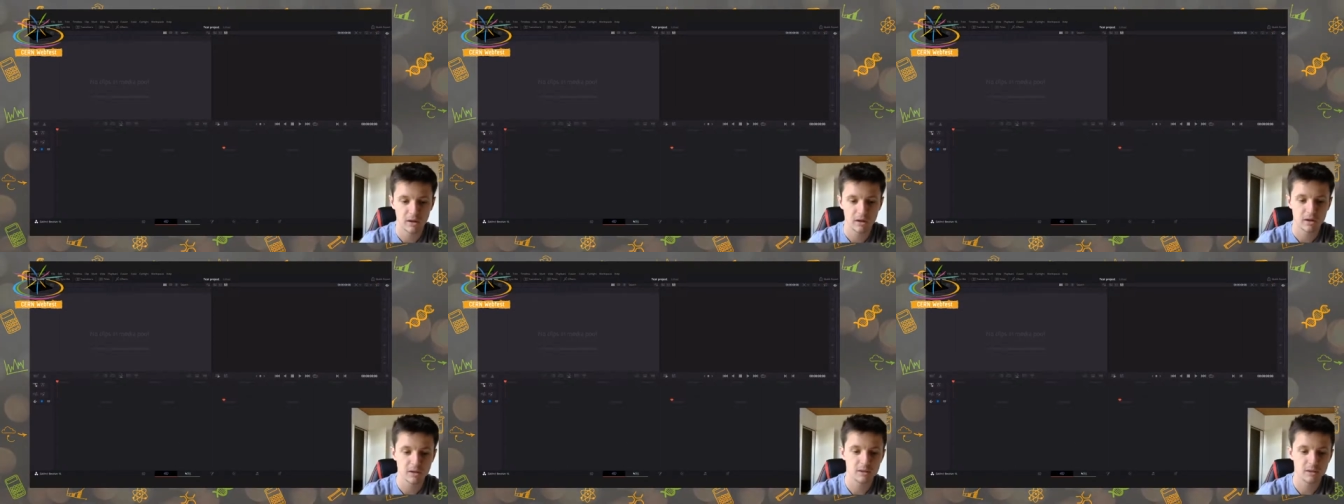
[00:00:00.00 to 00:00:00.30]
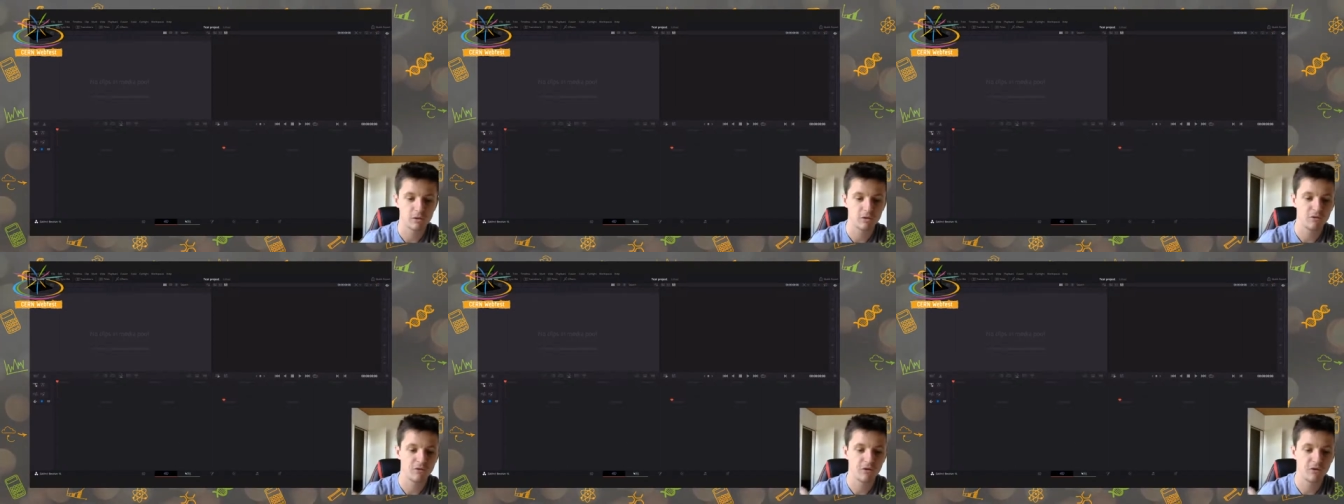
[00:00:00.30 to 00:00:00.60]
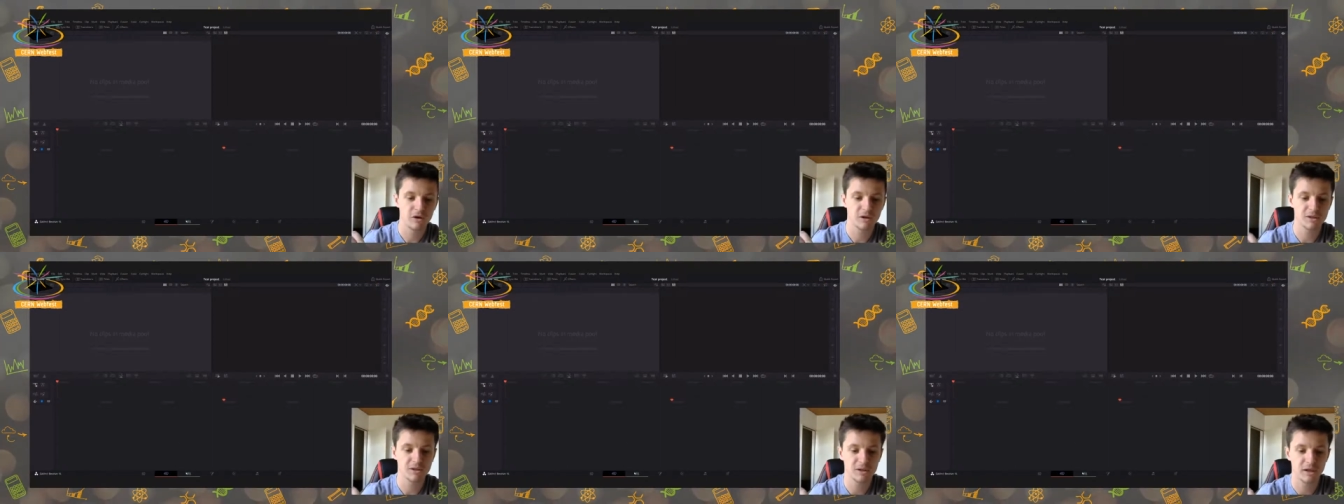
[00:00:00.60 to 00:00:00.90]
So the
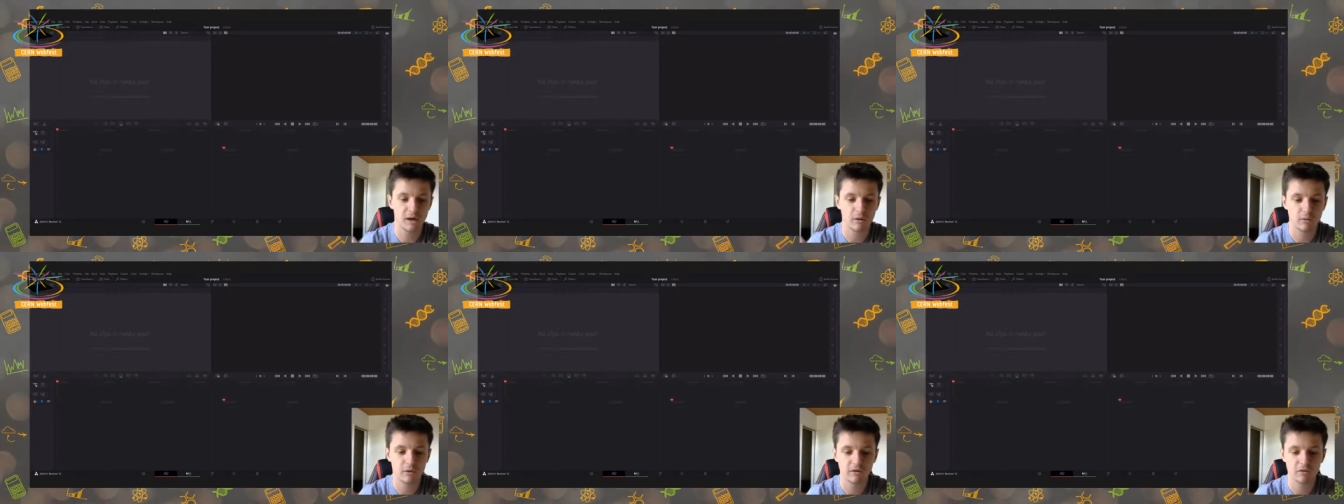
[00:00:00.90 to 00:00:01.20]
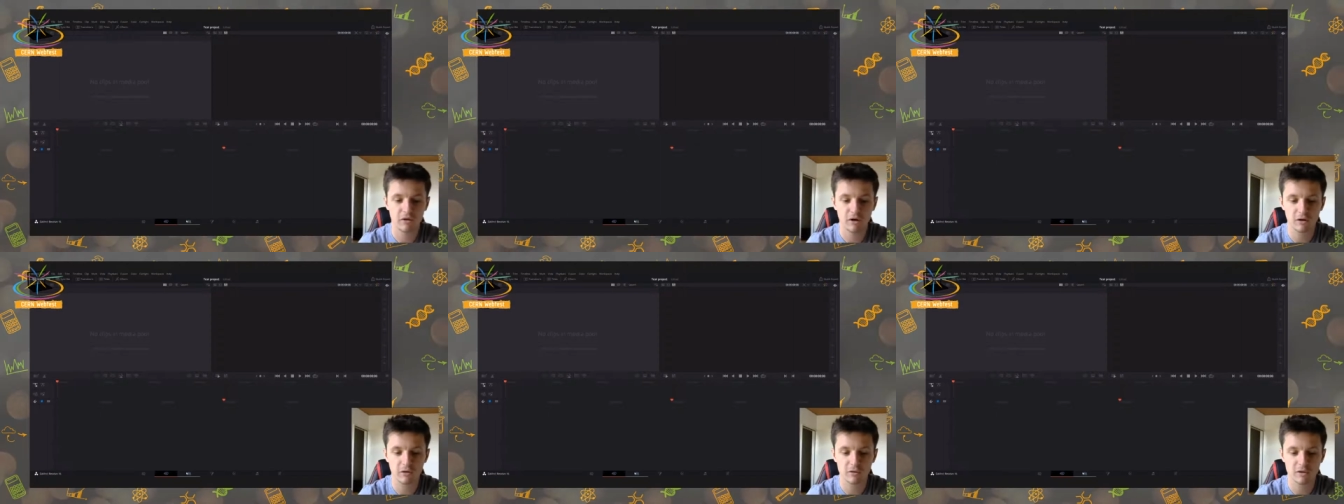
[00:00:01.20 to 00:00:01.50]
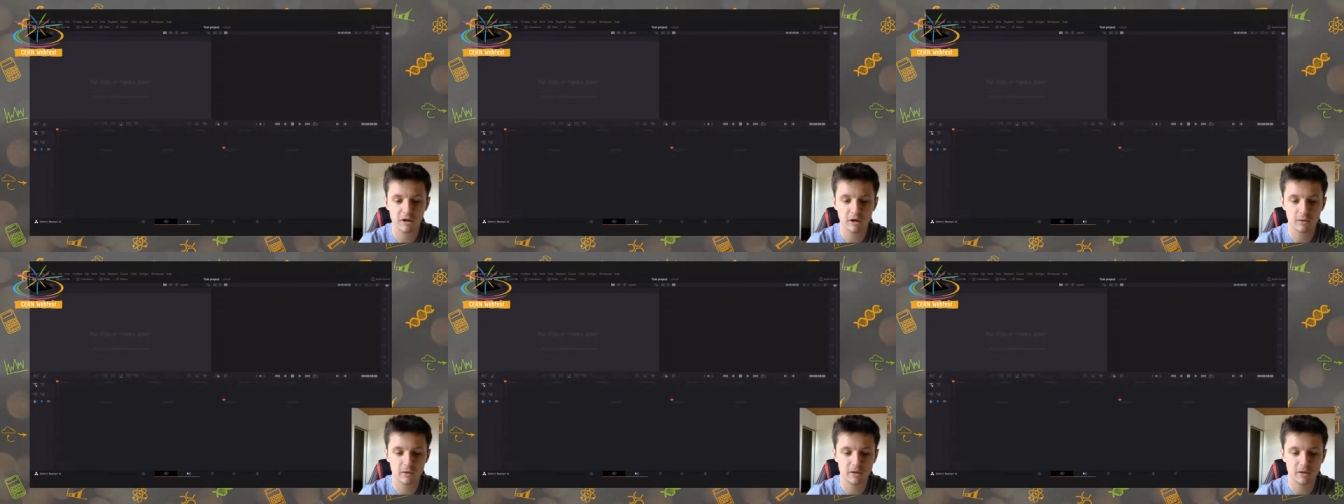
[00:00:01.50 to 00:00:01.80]
first, I would invite you to
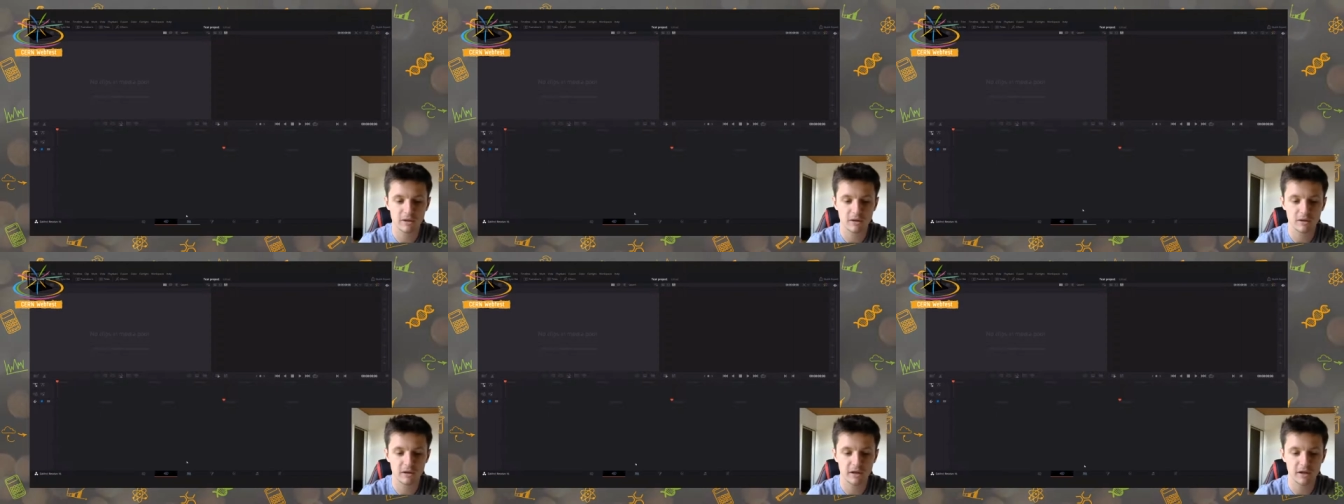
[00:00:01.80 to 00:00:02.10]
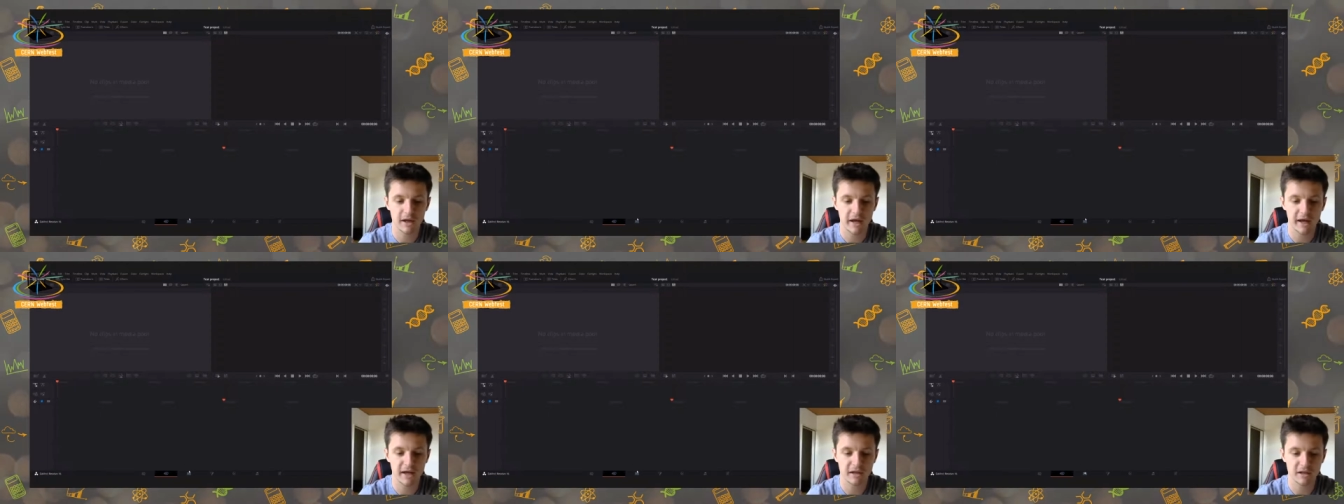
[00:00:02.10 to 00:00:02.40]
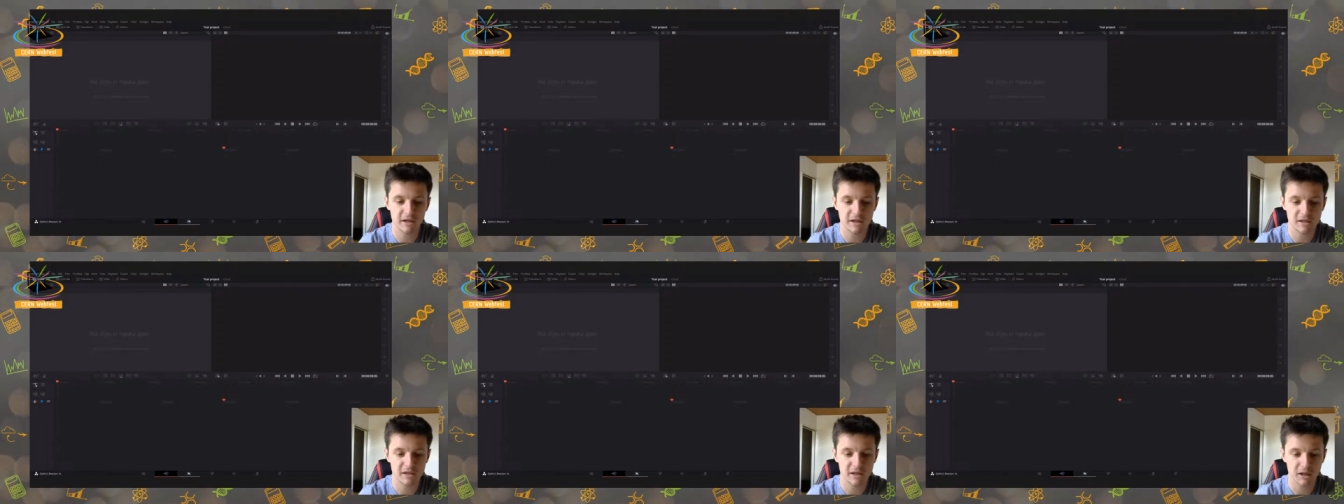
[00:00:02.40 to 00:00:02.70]
go into the
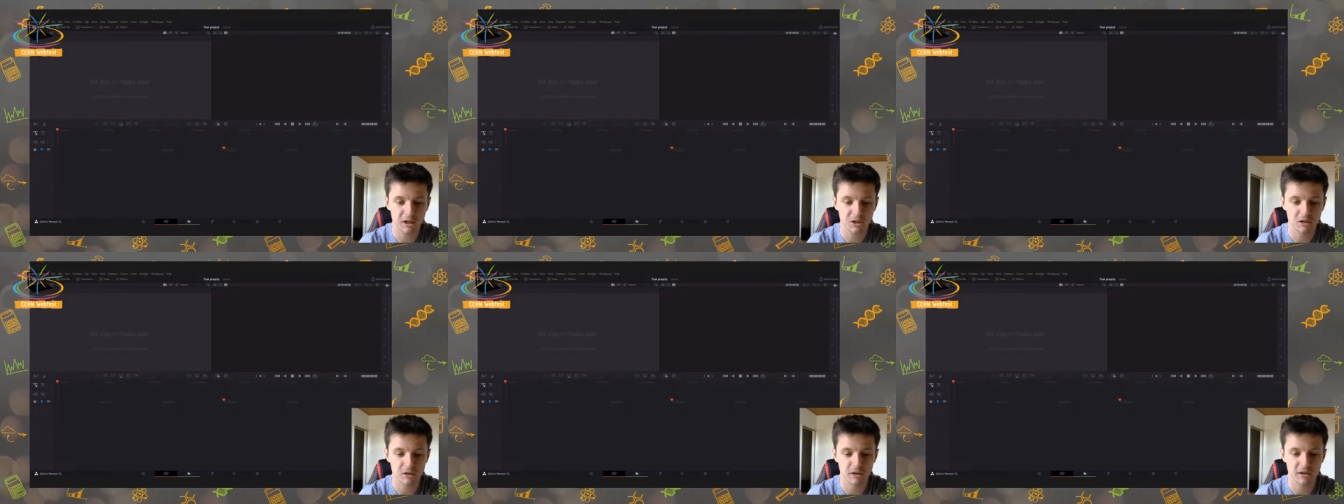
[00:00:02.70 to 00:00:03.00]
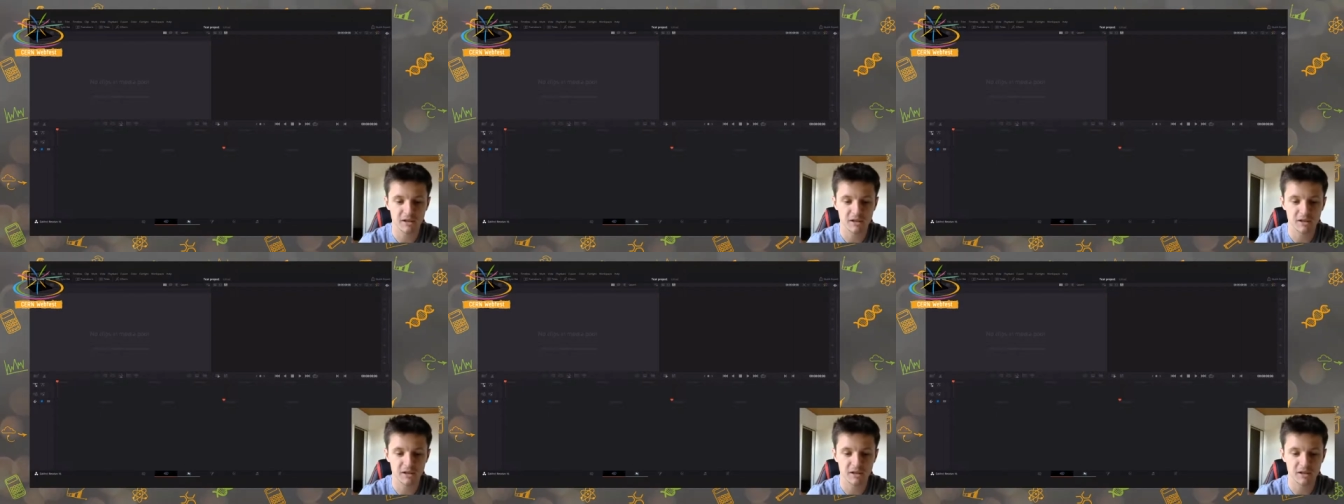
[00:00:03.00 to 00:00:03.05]
edit section.